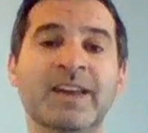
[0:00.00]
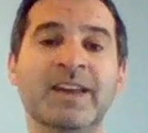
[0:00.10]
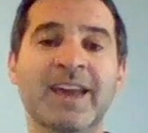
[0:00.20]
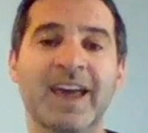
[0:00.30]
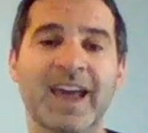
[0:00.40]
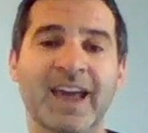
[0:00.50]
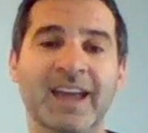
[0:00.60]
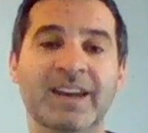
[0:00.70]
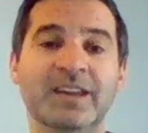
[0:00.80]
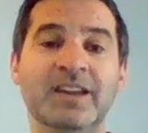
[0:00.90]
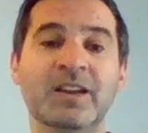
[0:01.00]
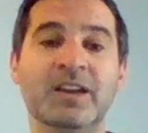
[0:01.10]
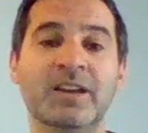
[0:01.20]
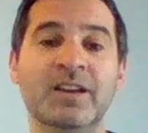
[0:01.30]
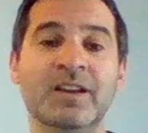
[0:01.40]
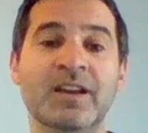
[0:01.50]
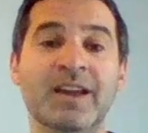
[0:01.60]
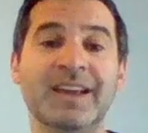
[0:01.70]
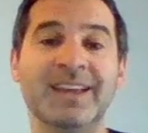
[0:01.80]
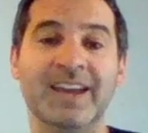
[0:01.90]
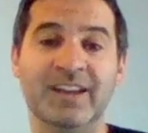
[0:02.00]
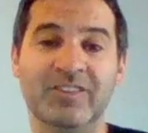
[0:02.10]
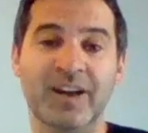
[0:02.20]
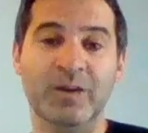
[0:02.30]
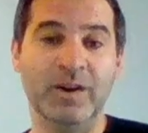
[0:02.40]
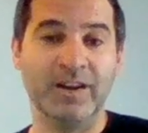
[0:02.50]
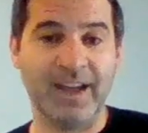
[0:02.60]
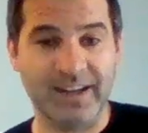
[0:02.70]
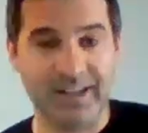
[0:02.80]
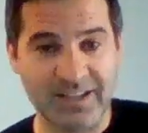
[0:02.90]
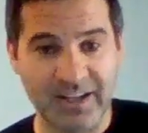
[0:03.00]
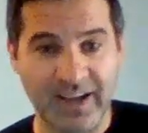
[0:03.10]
and get a great workout in today.